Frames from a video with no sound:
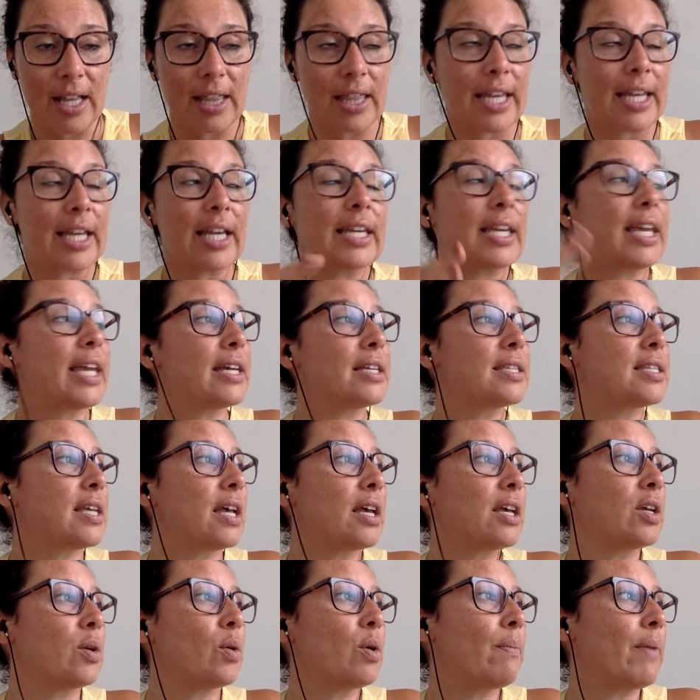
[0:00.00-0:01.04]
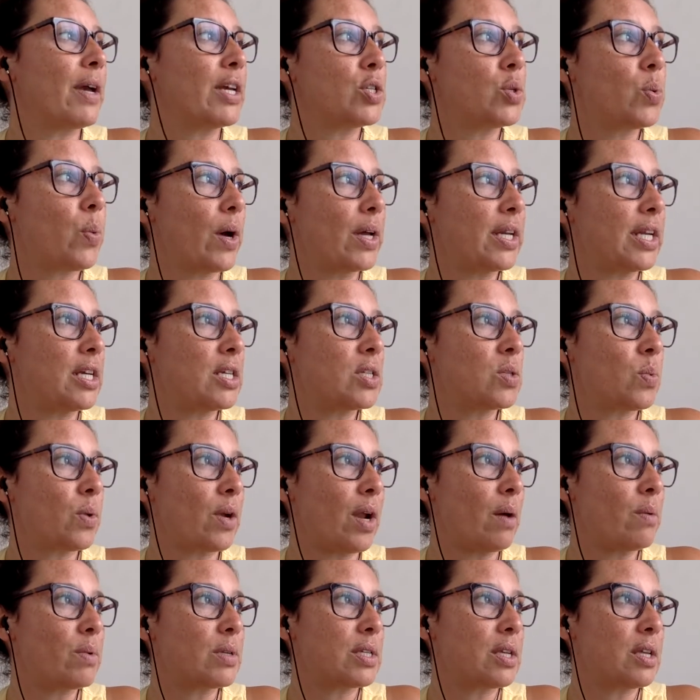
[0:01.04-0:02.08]
Like, I can't tell you in my 20s when
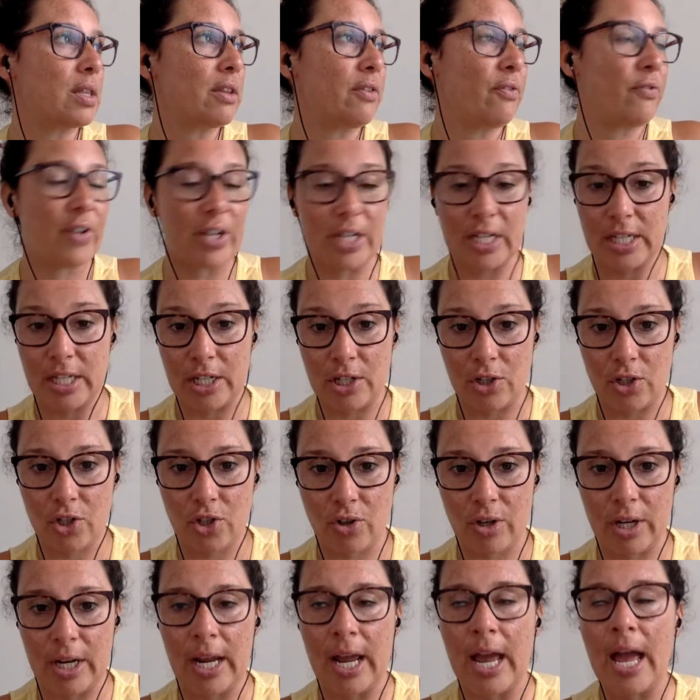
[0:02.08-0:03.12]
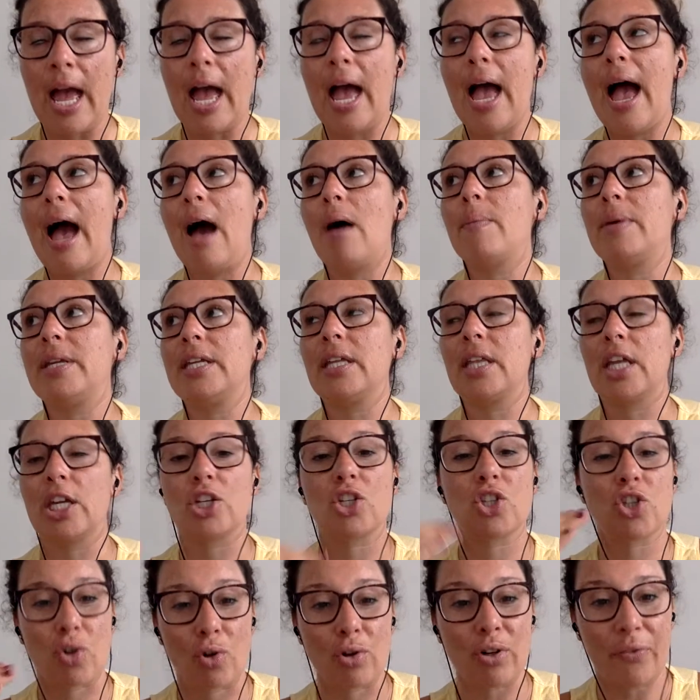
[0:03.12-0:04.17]
I was in the fitness industry how many like
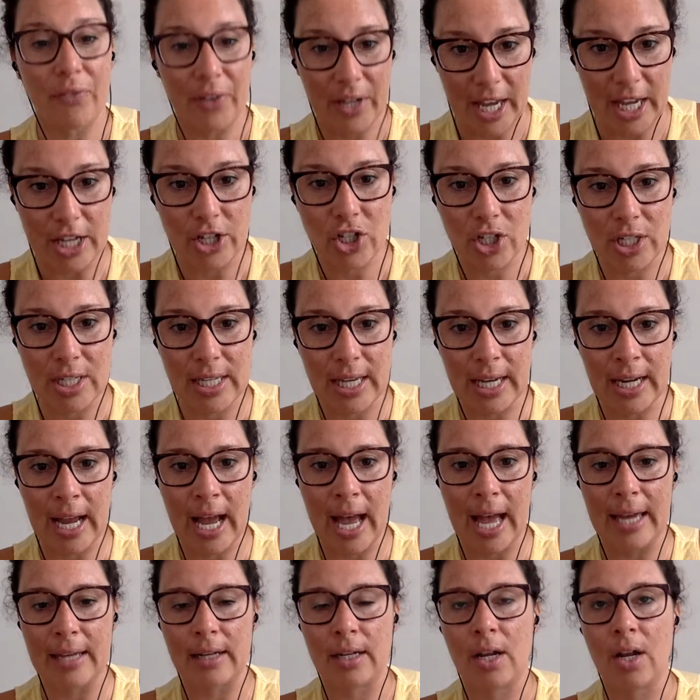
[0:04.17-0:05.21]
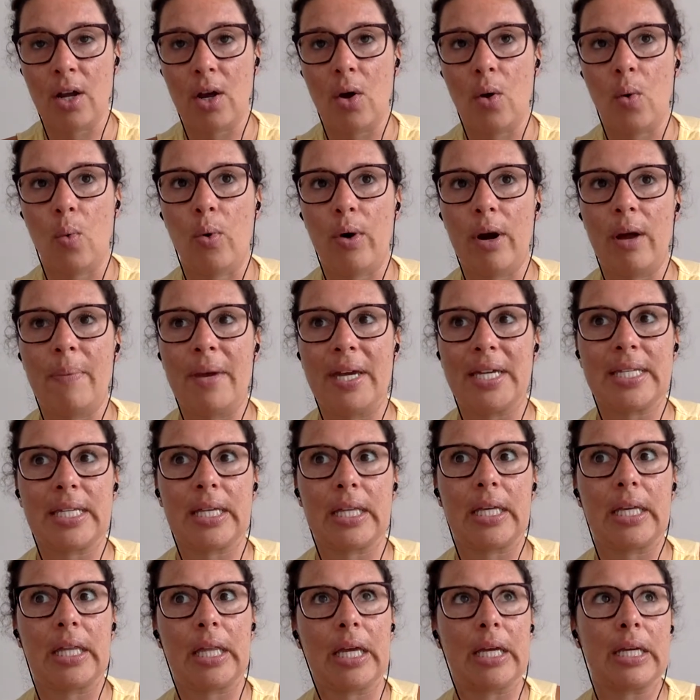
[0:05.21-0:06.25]
certifications I got where I
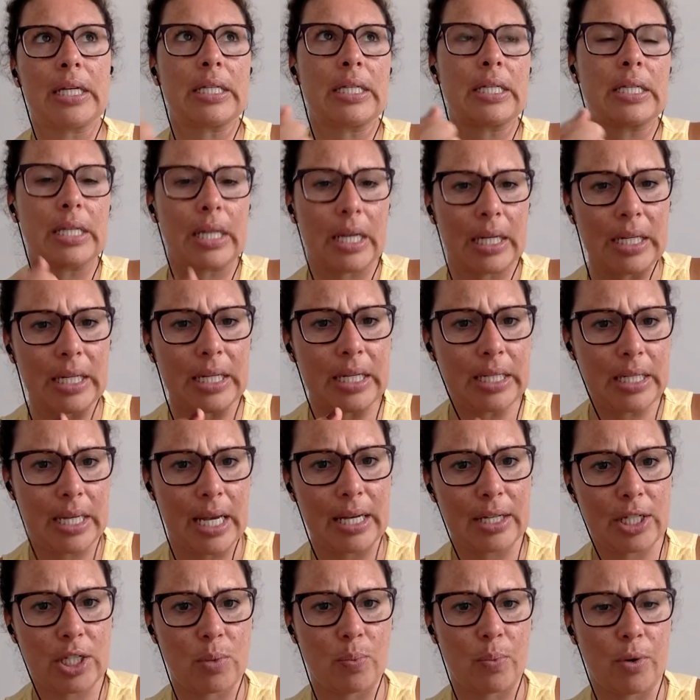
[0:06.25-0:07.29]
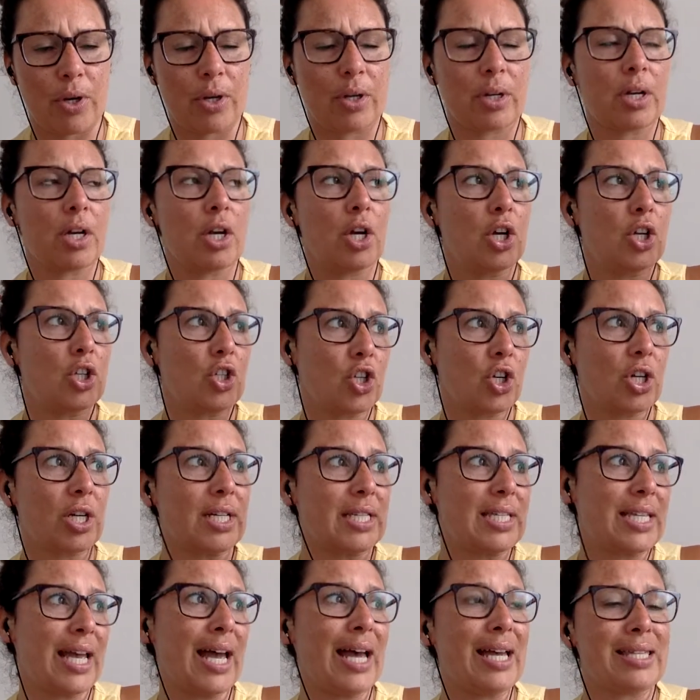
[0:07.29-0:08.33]
basically like studied a textbook, took a
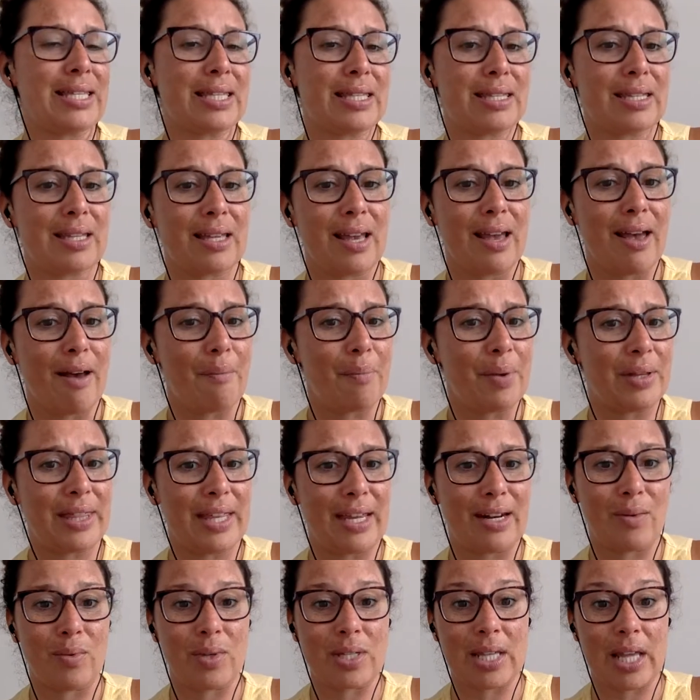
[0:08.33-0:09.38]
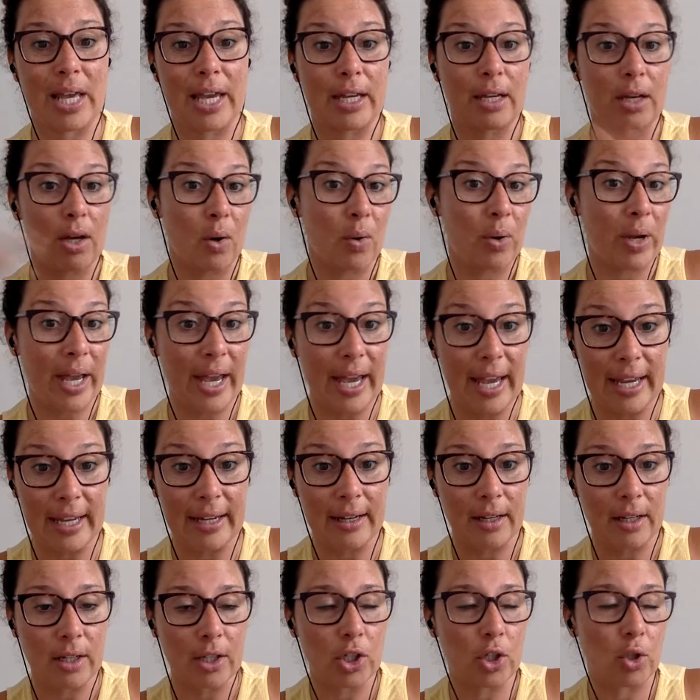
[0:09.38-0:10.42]
test, but then it was like,
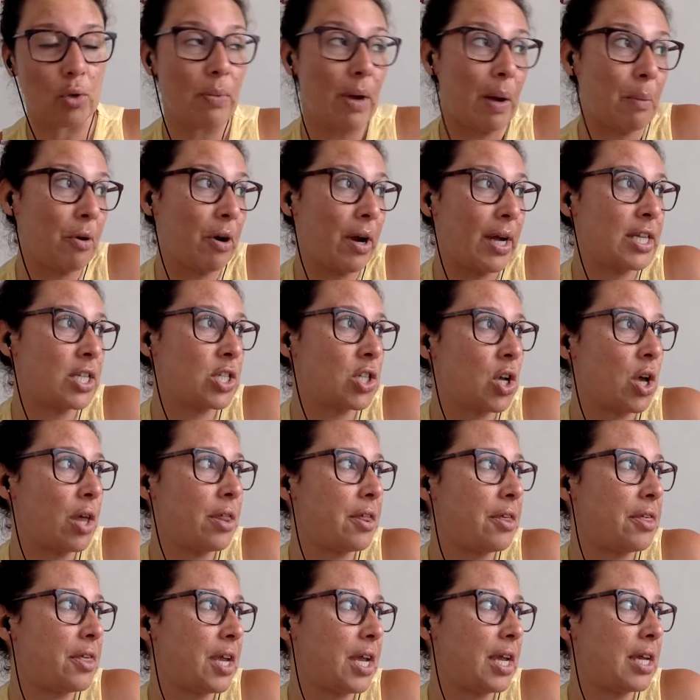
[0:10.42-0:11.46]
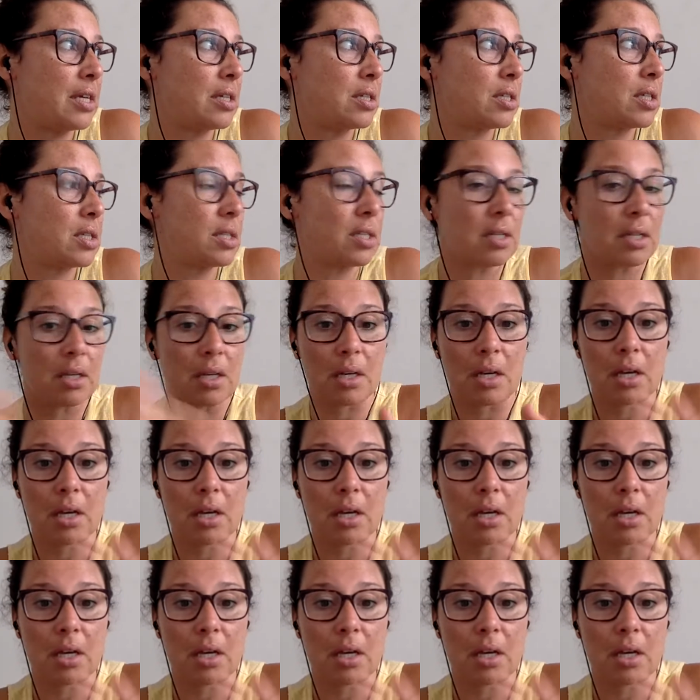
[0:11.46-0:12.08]
okay, you memorized all the things,